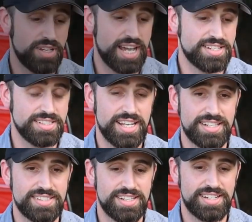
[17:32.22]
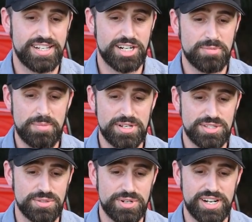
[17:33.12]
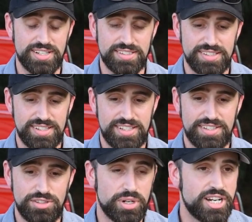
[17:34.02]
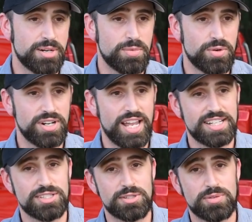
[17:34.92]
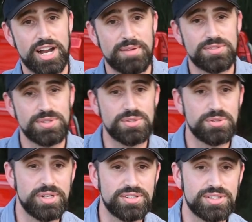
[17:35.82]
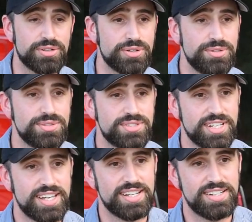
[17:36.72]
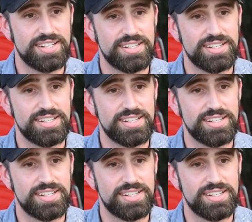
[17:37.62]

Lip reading: you guys liked hearing about my story, and if you want to hear more, like and subscribe to BuiltToCruise, and